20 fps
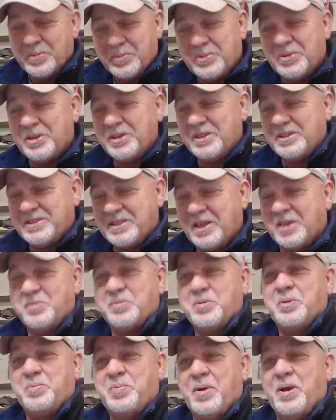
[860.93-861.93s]
Please take
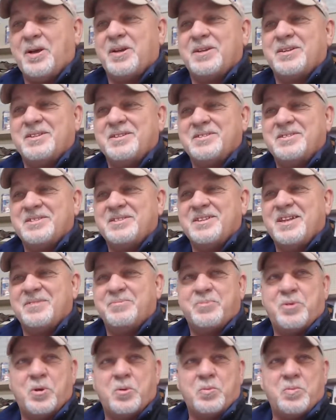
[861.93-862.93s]
me to Pacas. And
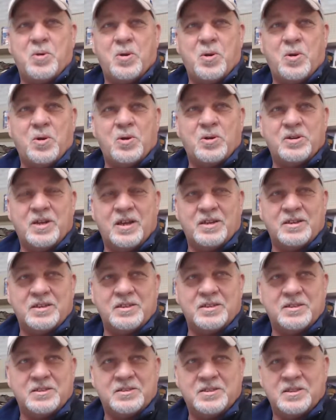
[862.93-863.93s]
that broke my heart, not
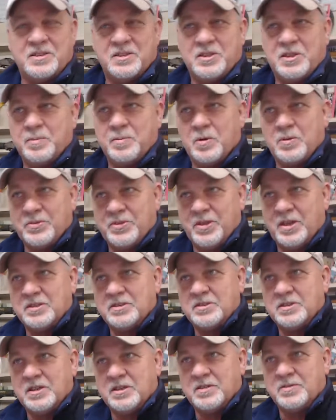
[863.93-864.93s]
getting to see them on
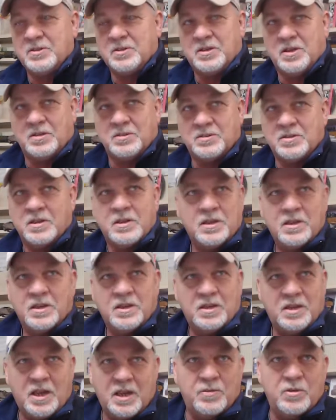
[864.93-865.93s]
Thanksgiving, because
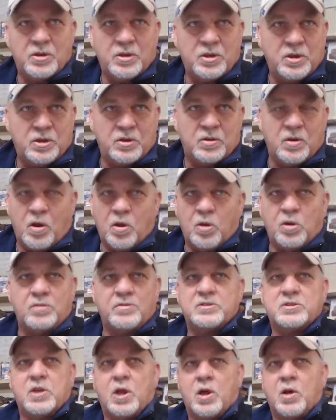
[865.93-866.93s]
every year all of
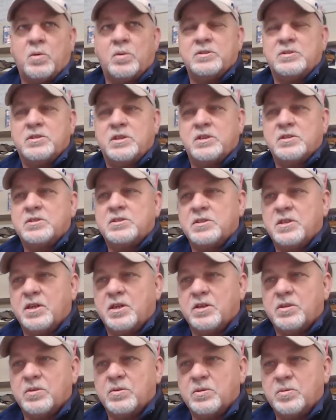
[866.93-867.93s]
us always gets
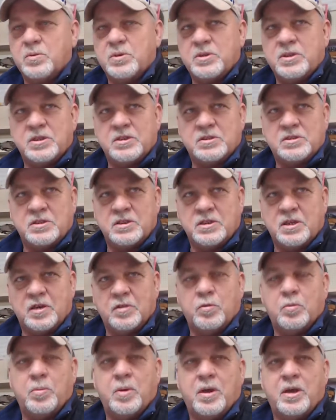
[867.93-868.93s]
together and we get to see
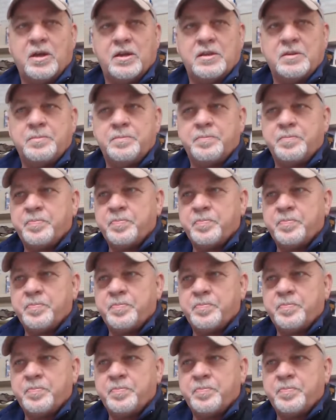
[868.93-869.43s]
everybody.